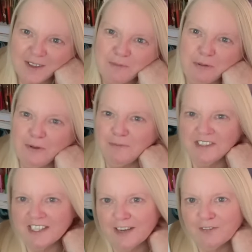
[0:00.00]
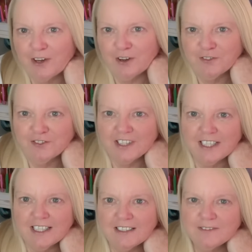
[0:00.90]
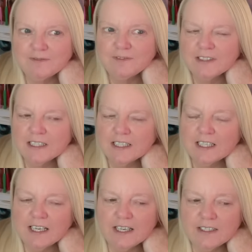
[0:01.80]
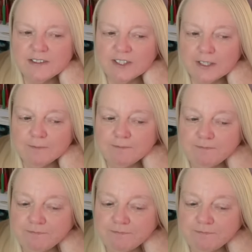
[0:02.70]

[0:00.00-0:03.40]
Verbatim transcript: Put them together, hopefully. And um,